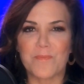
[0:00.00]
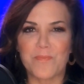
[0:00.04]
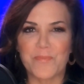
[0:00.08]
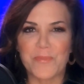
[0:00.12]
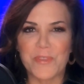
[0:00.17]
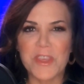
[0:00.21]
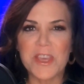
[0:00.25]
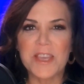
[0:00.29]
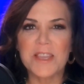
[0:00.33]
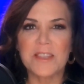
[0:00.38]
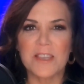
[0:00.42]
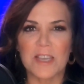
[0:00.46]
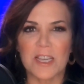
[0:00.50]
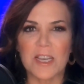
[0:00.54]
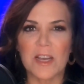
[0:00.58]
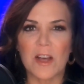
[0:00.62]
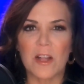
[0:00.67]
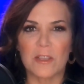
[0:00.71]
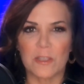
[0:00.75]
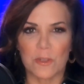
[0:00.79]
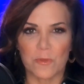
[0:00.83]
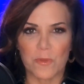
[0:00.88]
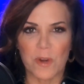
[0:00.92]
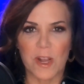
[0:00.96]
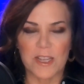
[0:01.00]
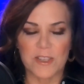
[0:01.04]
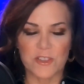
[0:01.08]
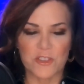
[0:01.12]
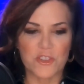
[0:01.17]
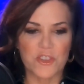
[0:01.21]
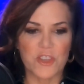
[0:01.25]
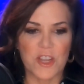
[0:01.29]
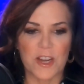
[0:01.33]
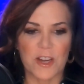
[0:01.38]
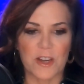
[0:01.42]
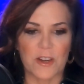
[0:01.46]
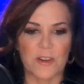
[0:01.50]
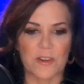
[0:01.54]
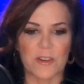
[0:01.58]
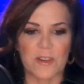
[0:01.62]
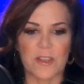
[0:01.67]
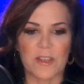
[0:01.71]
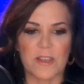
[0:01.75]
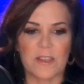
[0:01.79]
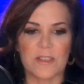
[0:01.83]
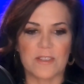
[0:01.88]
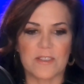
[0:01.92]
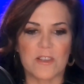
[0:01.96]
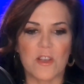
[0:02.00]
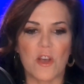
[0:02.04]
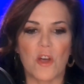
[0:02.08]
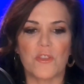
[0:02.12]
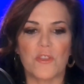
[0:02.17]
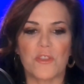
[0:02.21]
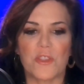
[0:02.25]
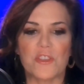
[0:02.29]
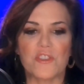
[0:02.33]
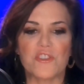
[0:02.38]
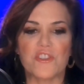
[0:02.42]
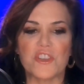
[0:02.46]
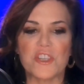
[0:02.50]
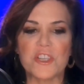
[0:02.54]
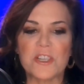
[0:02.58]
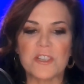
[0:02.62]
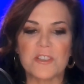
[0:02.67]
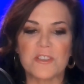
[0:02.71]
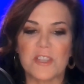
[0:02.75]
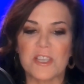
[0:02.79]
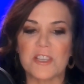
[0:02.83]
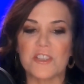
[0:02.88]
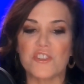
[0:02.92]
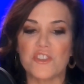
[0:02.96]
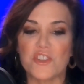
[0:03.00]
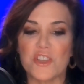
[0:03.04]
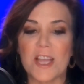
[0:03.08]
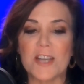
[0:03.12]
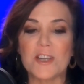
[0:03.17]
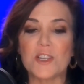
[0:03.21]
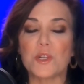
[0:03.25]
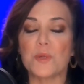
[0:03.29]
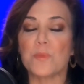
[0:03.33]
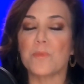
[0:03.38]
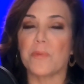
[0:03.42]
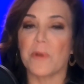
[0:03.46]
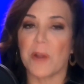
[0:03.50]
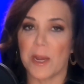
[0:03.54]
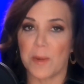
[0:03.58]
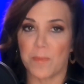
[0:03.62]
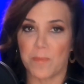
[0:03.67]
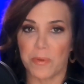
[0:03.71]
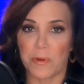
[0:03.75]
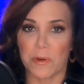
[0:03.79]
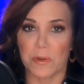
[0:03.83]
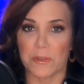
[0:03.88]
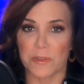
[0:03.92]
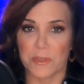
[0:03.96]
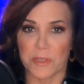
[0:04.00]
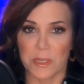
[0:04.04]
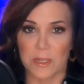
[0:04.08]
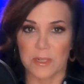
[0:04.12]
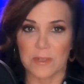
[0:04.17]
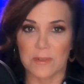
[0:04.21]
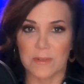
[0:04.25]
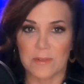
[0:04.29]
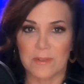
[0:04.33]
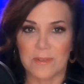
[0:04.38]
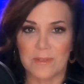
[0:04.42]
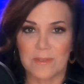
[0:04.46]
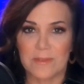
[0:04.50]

thing that Colin Wright shared, it's called the gender-bred person.